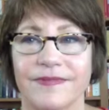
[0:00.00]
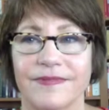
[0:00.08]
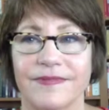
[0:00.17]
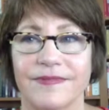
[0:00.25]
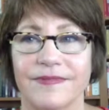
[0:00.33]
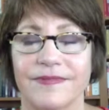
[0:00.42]

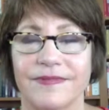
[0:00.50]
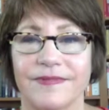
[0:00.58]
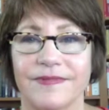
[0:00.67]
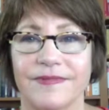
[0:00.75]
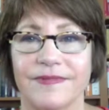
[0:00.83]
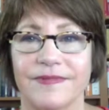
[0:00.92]

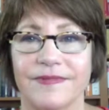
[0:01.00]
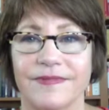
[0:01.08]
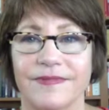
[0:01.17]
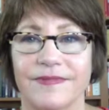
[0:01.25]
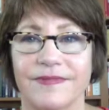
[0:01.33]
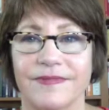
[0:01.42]

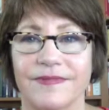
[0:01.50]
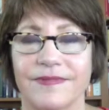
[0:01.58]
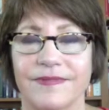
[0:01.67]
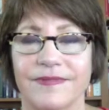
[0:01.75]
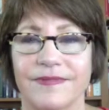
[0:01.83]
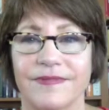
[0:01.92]

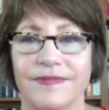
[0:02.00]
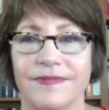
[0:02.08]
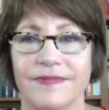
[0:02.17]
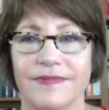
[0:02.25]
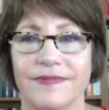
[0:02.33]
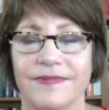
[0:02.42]

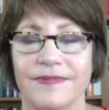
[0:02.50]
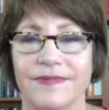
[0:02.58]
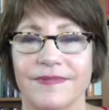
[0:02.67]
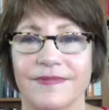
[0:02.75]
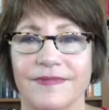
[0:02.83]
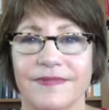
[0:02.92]

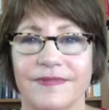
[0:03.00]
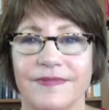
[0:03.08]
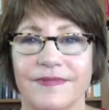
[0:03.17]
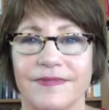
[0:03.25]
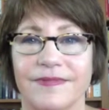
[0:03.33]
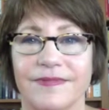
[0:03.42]

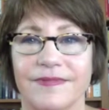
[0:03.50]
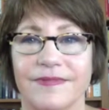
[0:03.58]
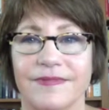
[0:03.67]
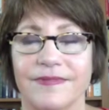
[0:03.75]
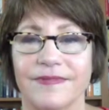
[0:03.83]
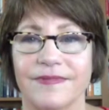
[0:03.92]

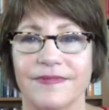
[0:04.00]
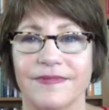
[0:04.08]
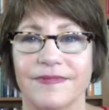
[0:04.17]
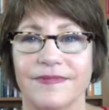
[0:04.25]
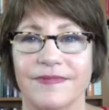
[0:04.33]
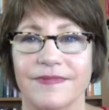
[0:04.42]

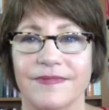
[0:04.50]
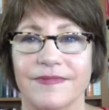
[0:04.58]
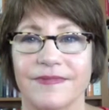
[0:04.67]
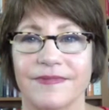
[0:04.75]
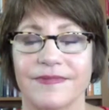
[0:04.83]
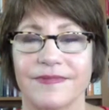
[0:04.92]

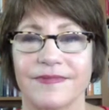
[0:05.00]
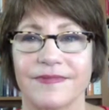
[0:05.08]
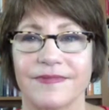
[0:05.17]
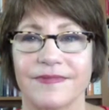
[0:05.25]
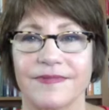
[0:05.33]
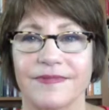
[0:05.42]

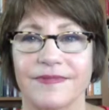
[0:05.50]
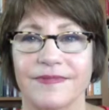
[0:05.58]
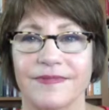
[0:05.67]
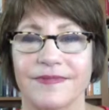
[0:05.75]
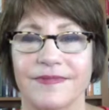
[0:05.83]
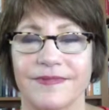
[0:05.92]

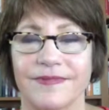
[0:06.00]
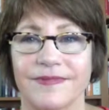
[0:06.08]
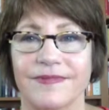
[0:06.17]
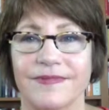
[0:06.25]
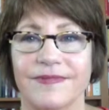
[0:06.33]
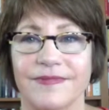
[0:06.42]

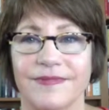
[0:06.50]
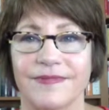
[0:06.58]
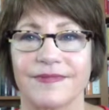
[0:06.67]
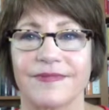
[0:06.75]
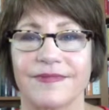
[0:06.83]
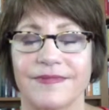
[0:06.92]

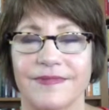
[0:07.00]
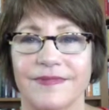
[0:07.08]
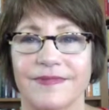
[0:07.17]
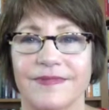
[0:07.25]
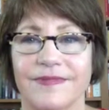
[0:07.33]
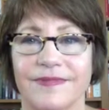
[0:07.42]

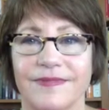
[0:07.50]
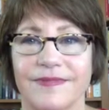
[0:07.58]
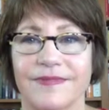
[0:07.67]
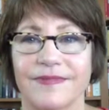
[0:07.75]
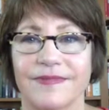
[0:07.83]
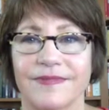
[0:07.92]
(not speaking)